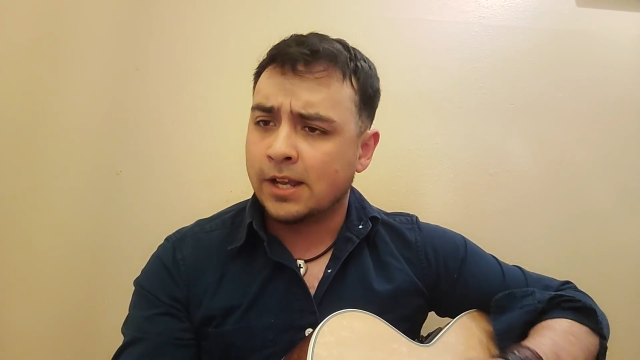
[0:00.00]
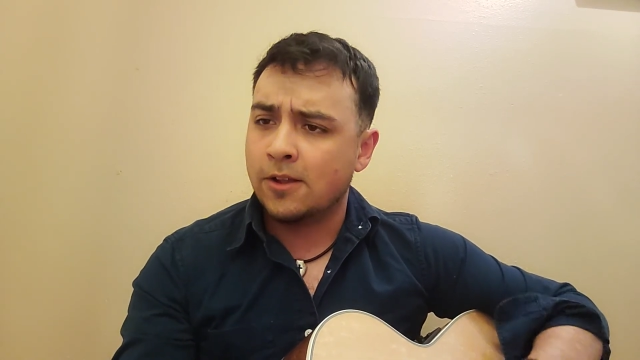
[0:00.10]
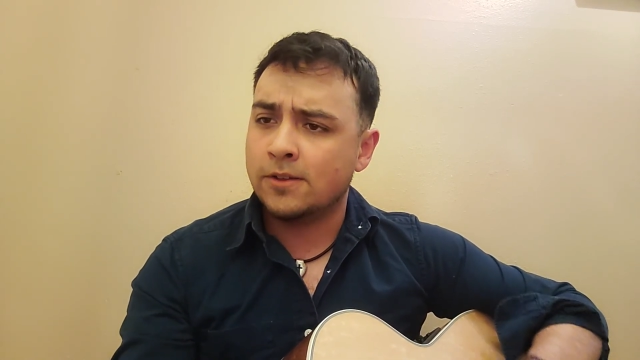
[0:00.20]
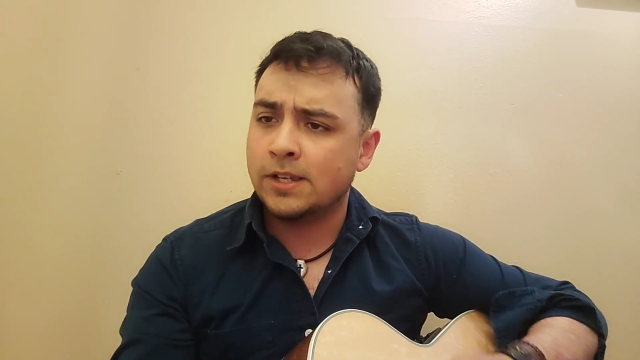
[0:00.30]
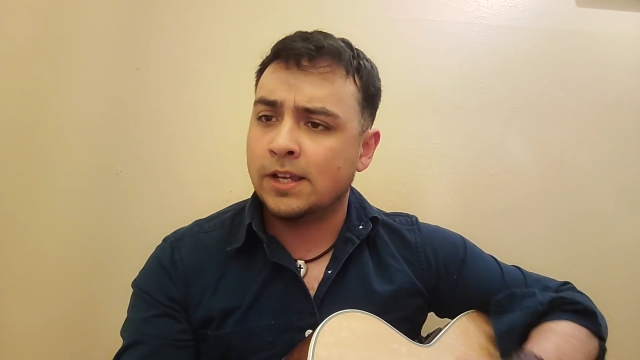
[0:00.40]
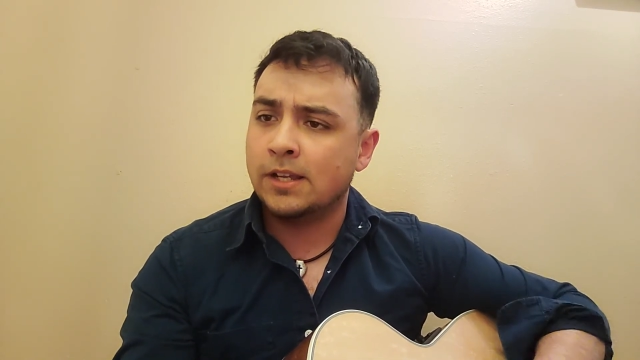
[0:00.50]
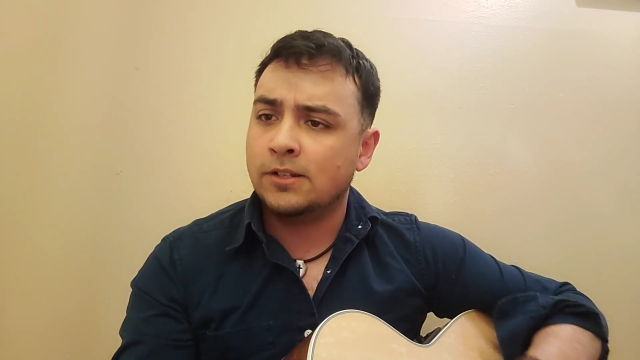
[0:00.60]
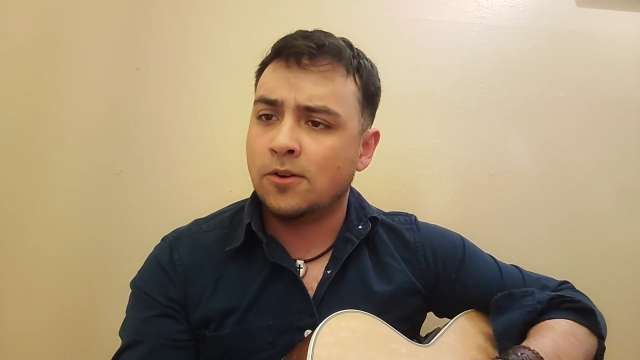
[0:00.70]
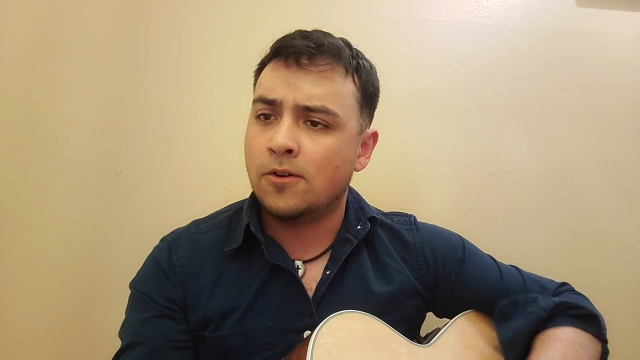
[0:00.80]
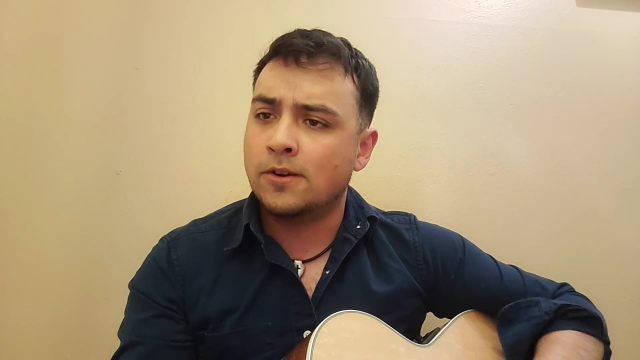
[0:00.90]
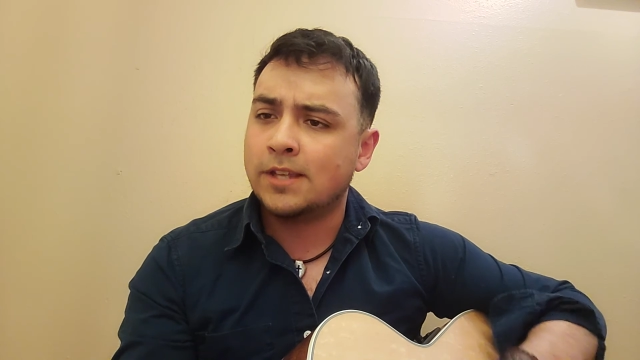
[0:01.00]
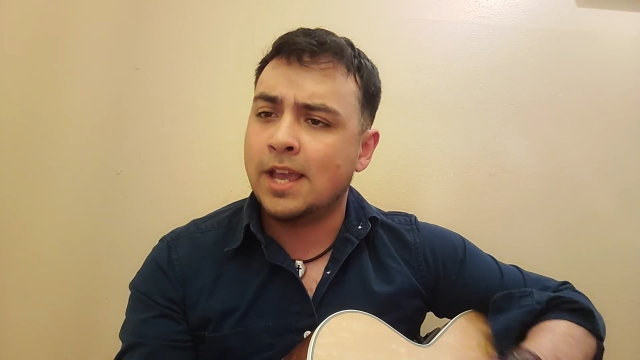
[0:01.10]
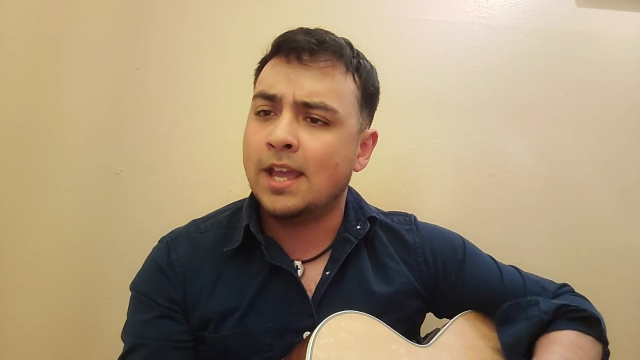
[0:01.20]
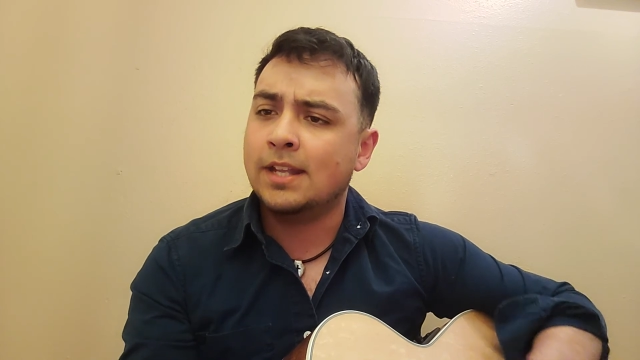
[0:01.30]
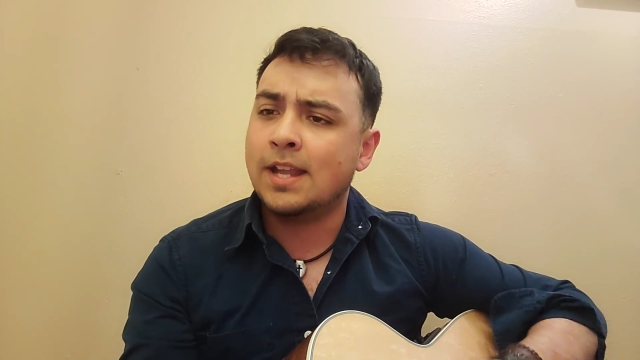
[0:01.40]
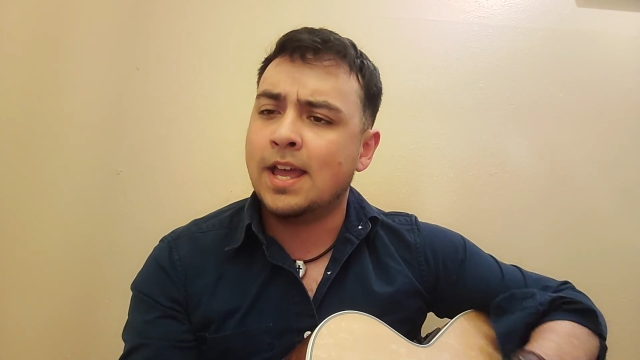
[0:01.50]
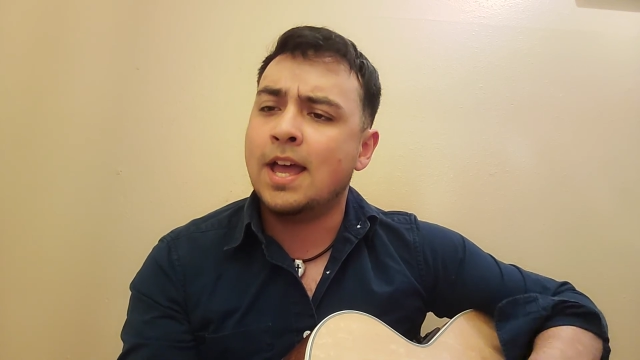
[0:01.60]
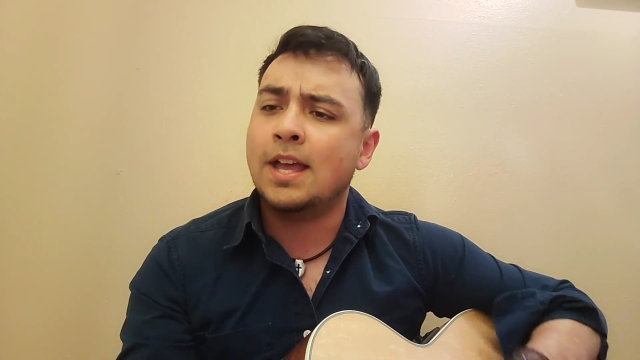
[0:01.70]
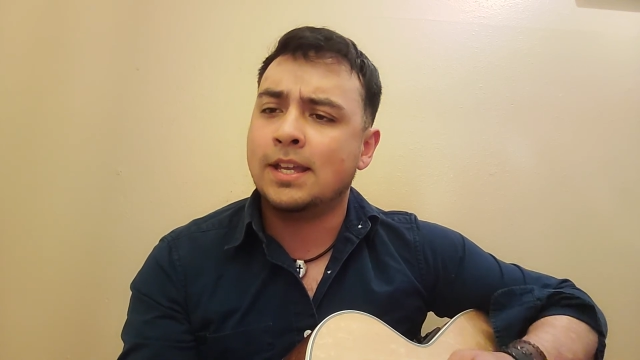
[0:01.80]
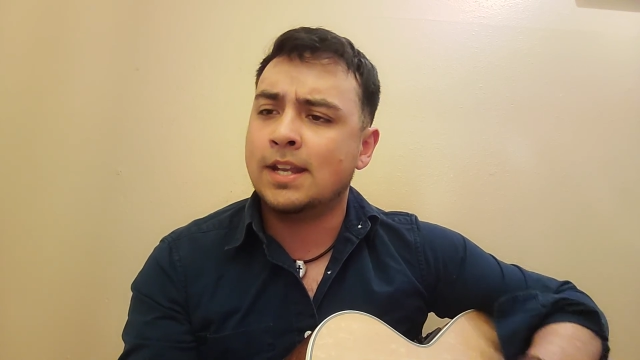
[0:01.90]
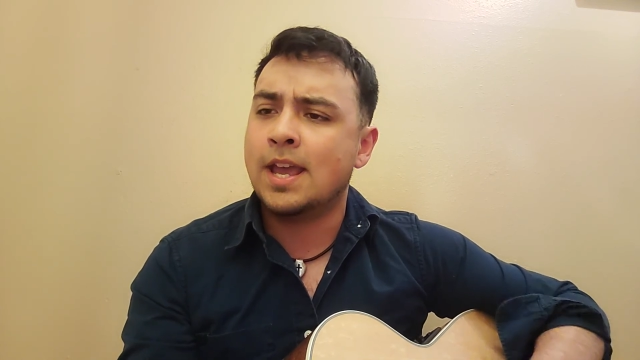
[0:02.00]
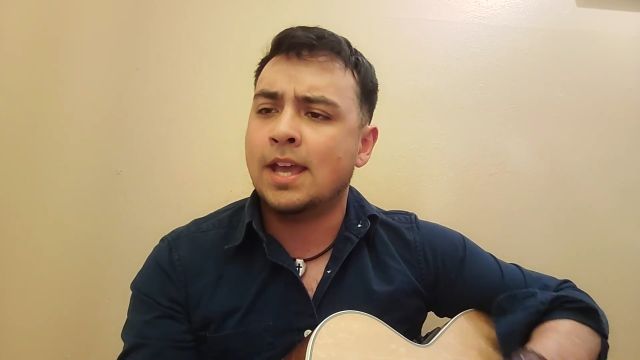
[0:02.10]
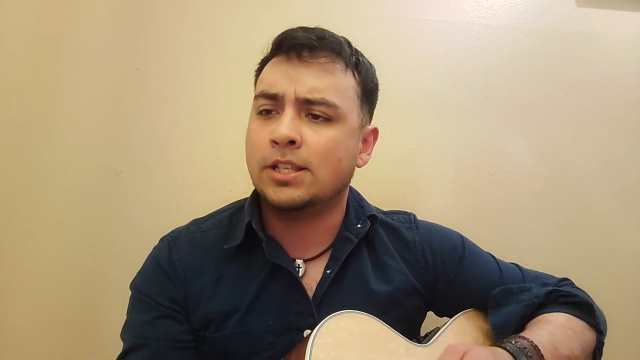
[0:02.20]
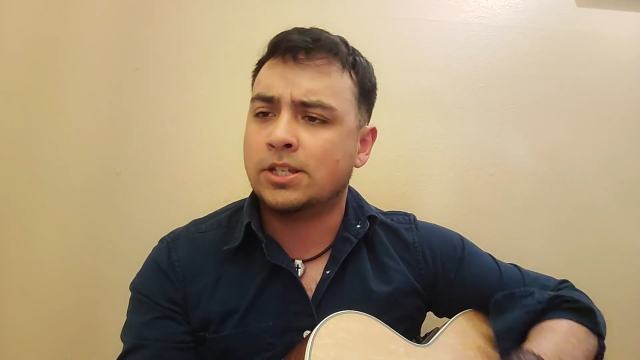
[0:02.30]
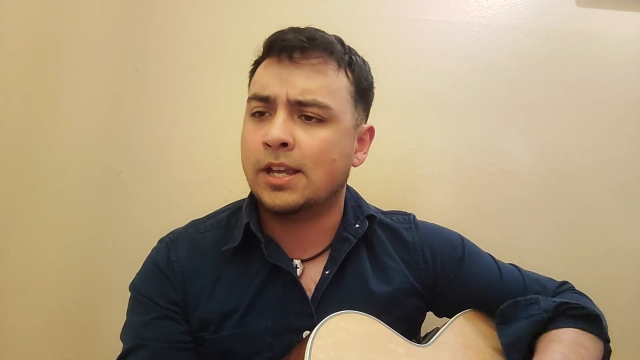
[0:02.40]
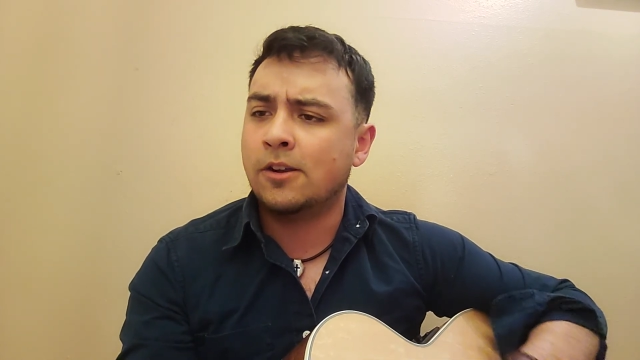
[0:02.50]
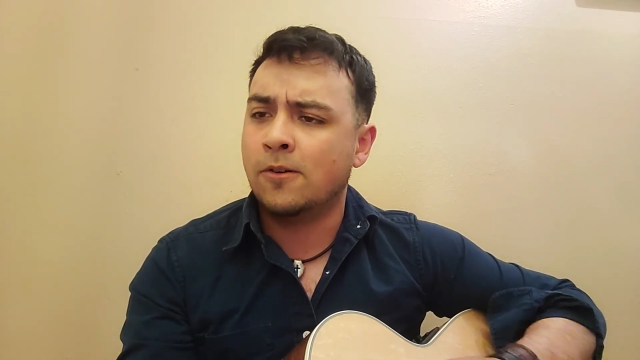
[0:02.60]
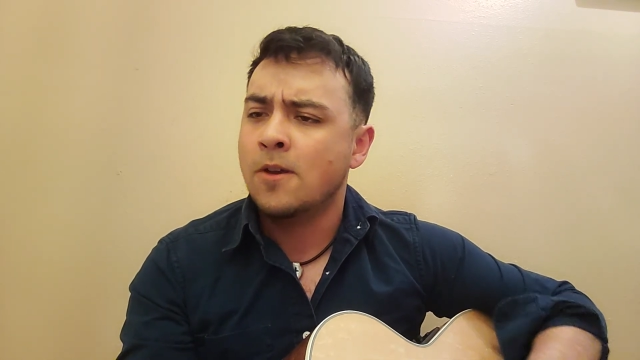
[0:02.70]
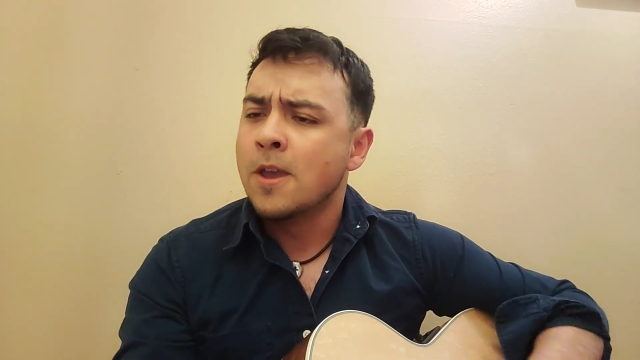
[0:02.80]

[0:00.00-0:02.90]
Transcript: Close the doors at 9 at channel